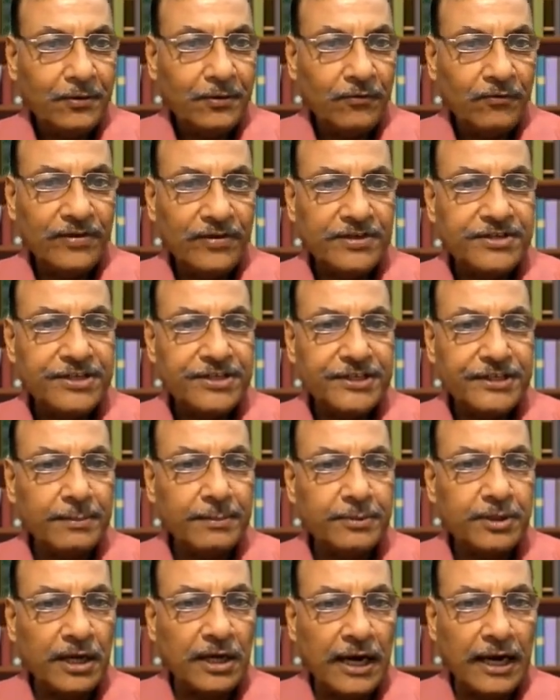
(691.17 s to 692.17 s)
Wasting
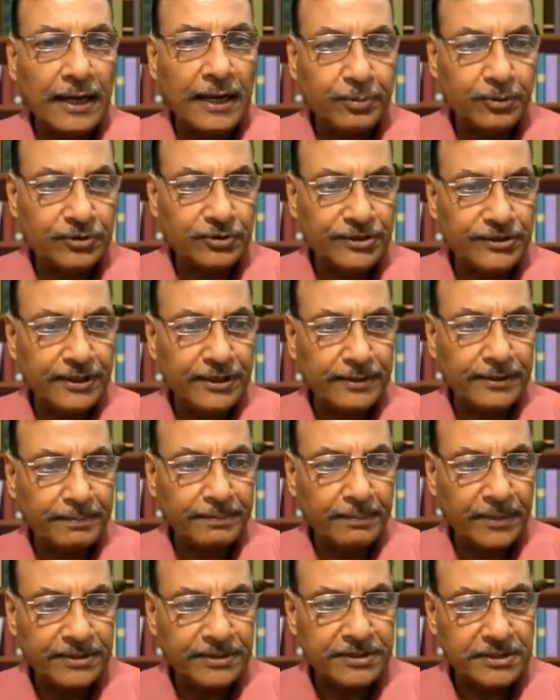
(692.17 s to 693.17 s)
of the hypothenar
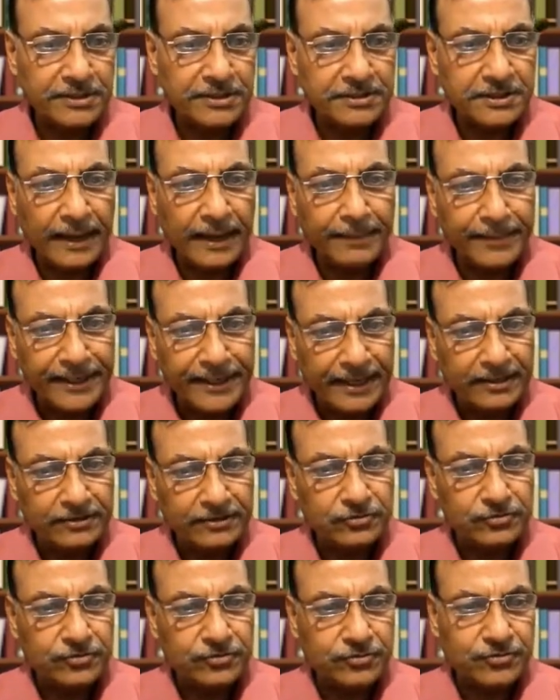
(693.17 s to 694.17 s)
muscle
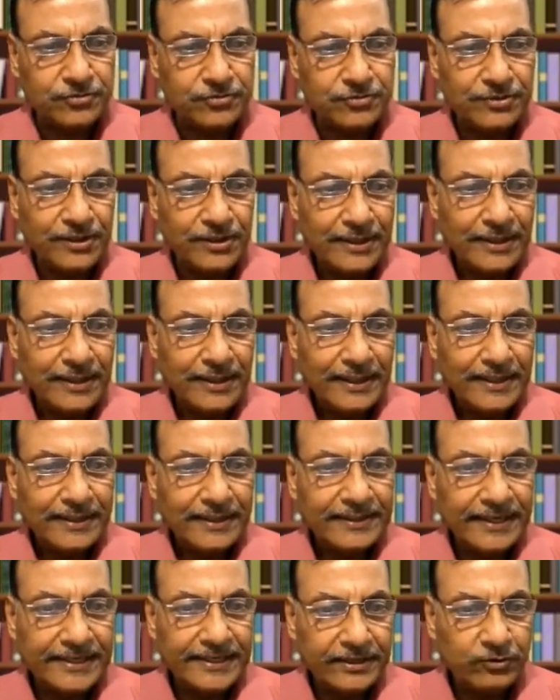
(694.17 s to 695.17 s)
eminence
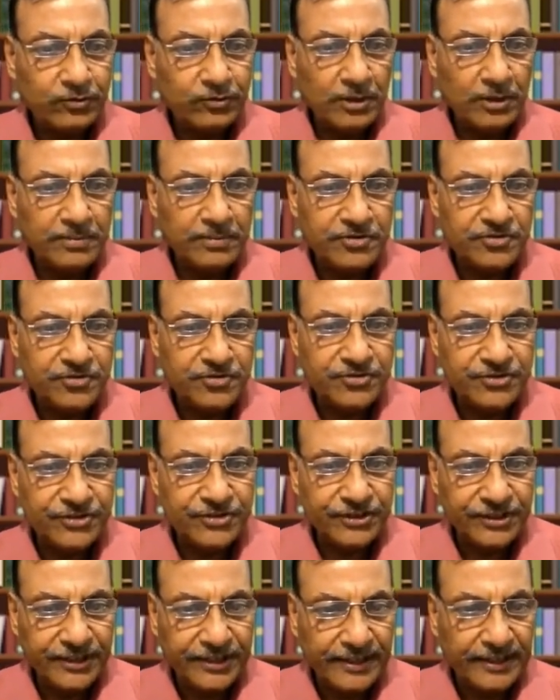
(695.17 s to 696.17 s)
that you will be
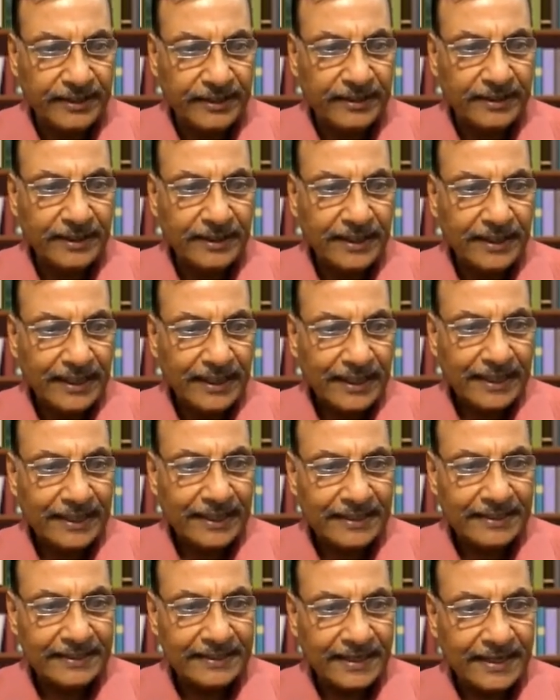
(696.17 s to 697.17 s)
seeing
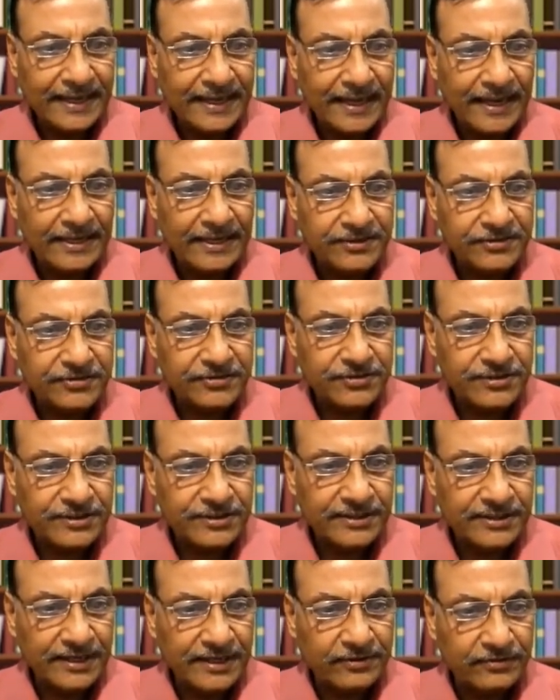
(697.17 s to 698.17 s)
in the case.
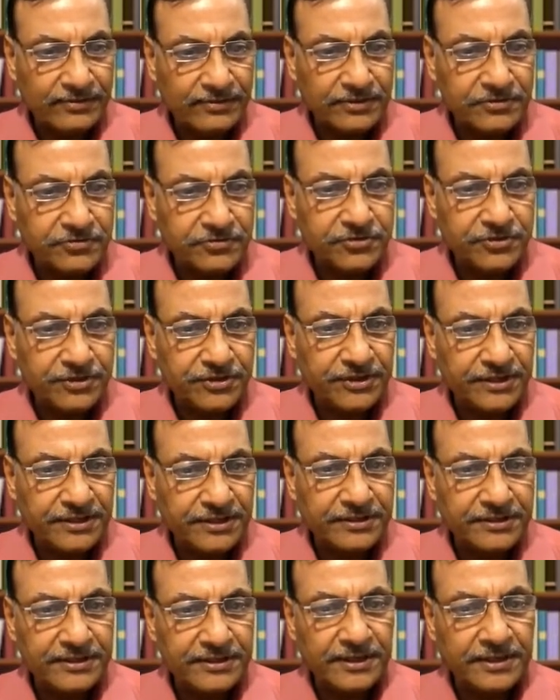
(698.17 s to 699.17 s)
Here you can see
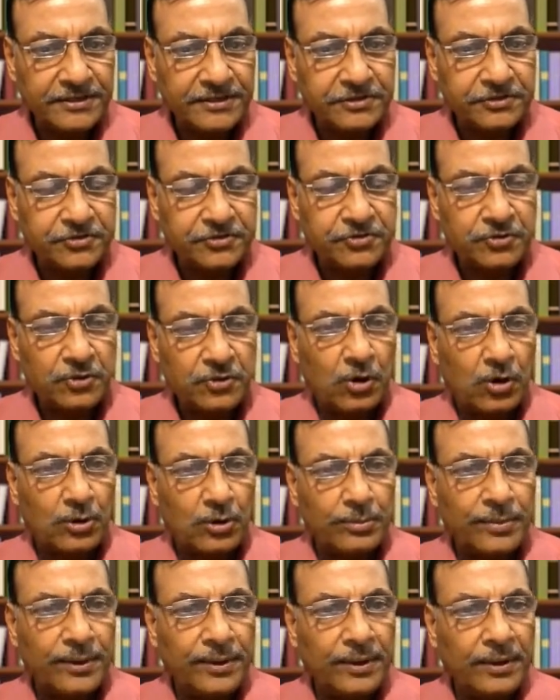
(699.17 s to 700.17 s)
it, here it is
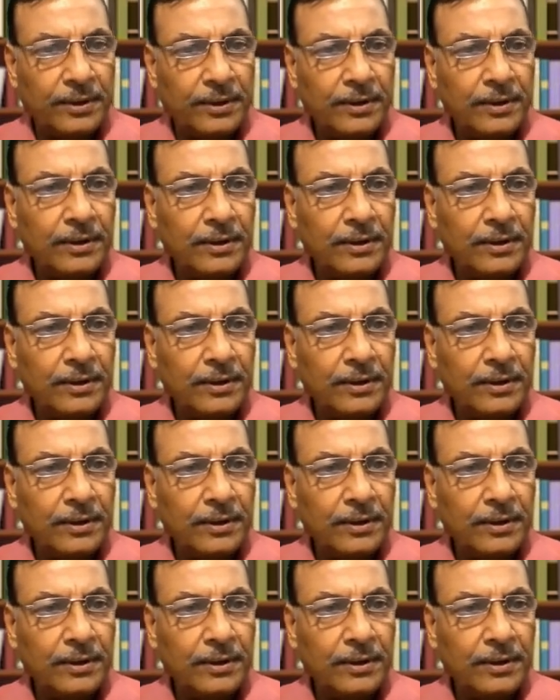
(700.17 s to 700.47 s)
normal.